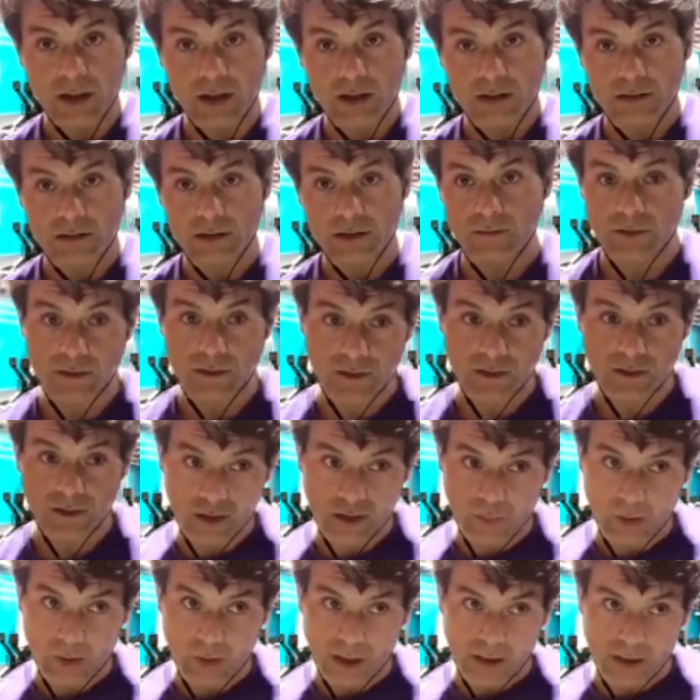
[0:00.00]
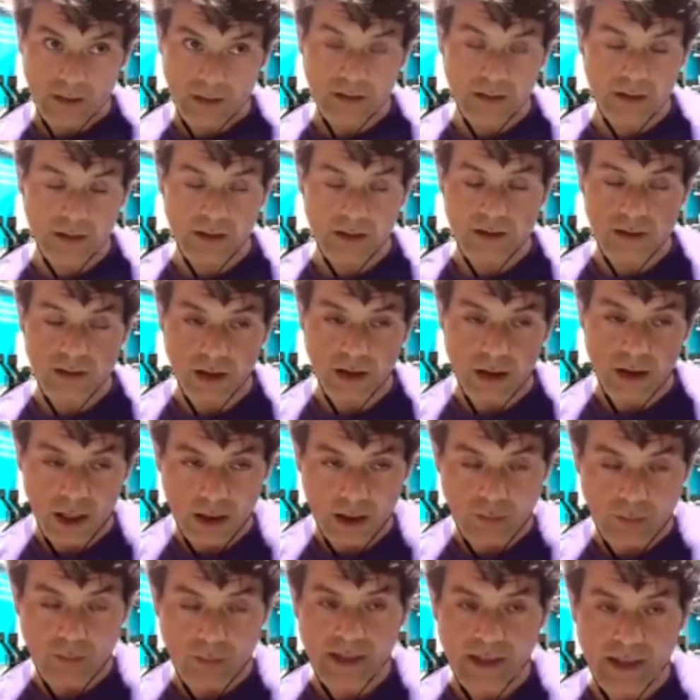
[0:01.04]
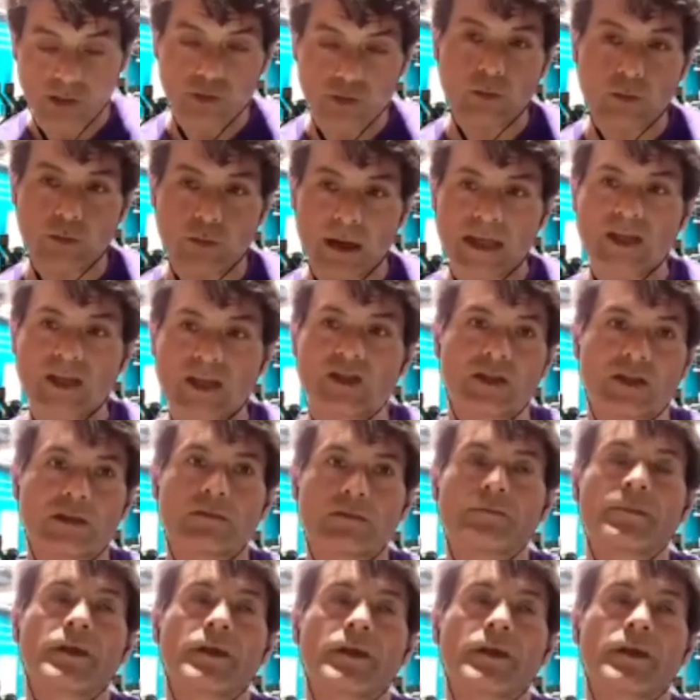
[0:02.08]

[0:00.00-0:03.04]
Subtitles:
So if you think about the entire medical budget,